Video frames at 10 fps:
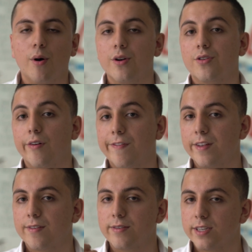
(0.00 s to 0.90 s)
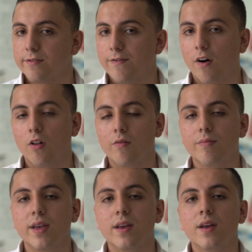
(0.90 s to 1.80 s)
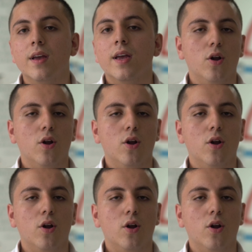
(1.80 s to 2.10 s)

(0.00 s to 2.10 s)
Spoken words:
point of interest, follow me,